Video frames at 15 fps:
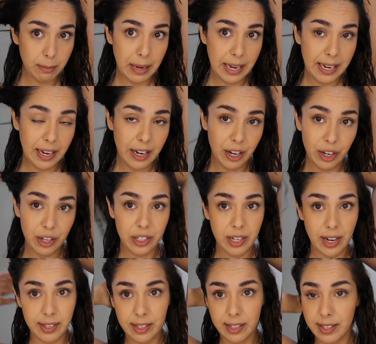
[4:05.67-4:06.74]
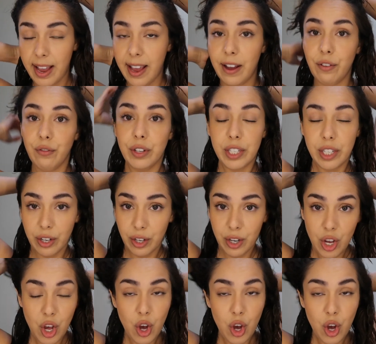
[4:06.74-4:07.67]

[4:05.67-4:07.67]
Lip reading: My hair does this every year,